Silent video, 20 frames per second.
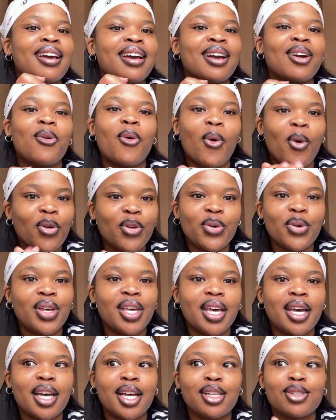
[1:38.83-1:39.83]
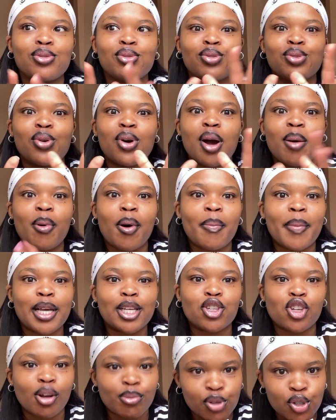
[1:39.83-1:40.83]
call you here to talk about my
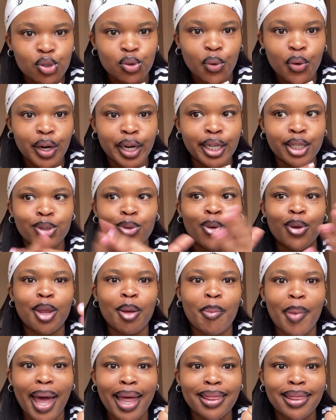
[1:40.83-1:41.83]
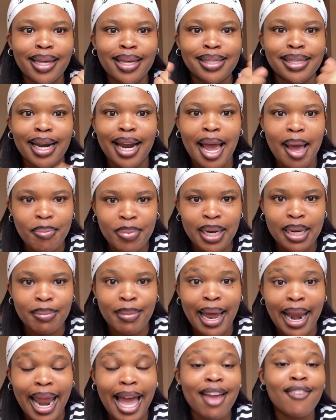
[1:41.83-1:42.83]
sob stories or the bad things that are happening in
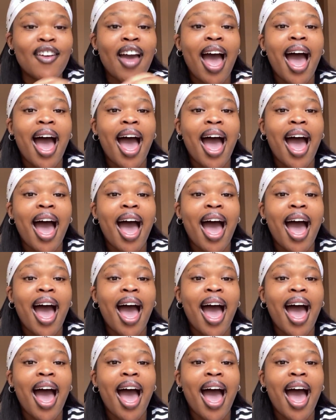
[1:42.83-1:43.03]
my life.